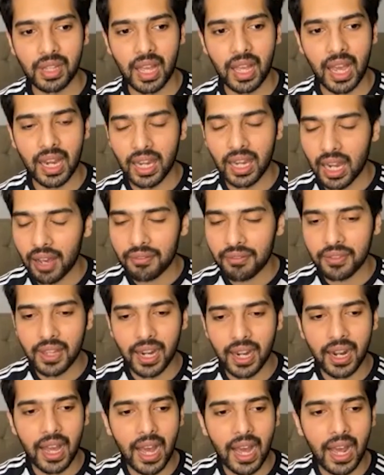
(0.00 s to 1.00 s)
I love
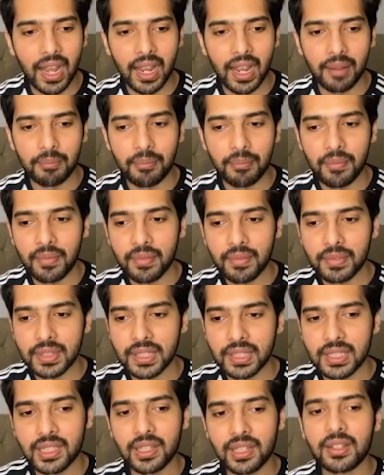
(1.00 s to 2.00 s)
that I am
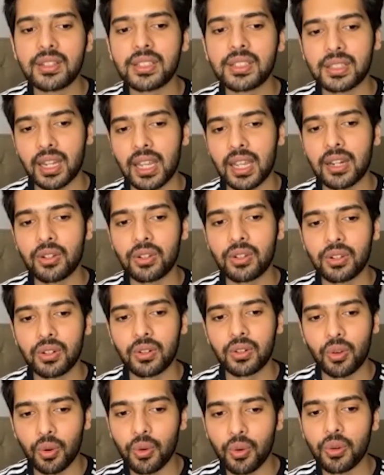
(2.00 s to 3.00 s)
still staying
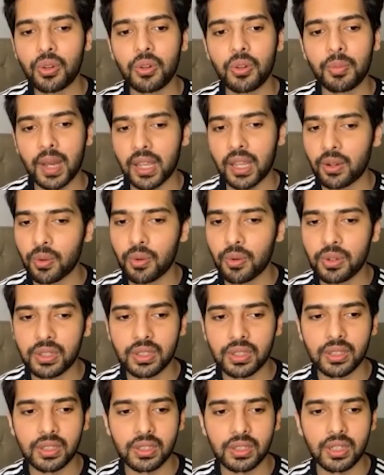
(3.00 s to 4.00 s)
true to my
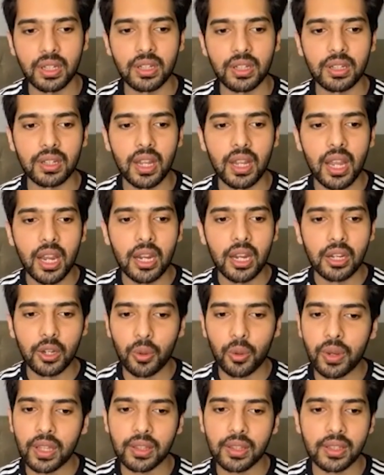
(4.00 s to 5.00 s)
roots, still
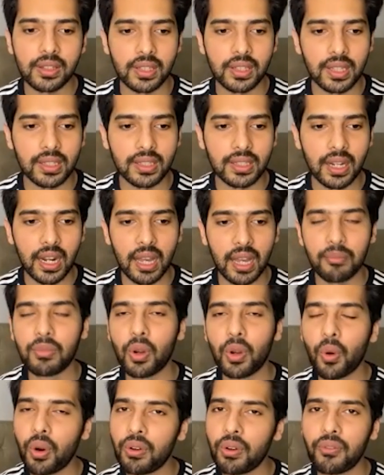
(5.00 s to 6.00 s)
doing the things that
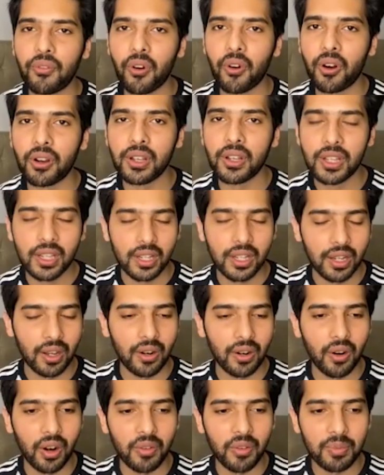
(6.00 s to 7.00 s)
I'm known for.
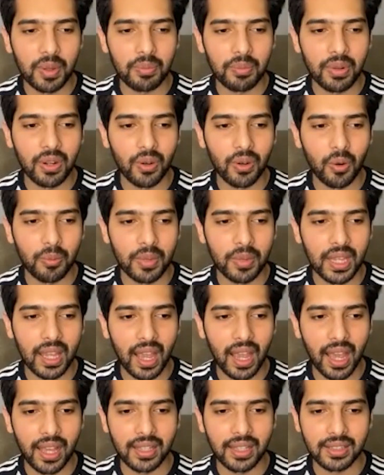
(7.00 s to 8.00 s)
A lot of people know
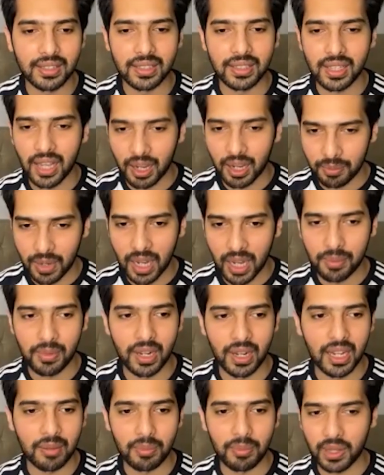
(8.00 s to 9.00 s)
me as Armaan
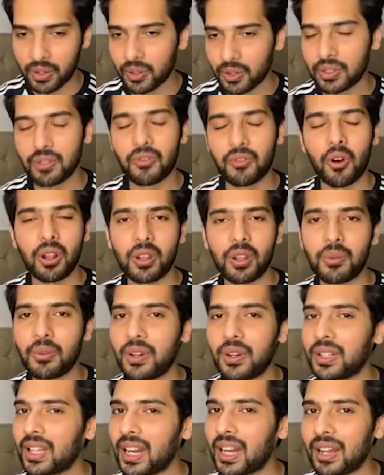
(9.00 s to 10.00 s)
Malik because of all the
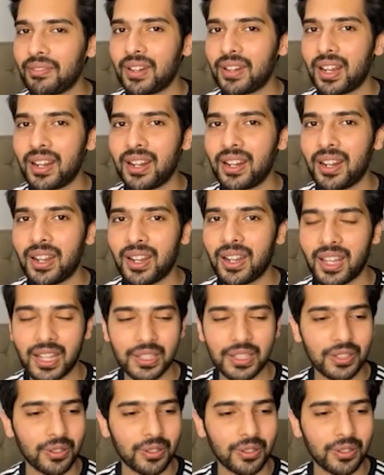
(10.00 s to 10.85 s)
work that I've done in India.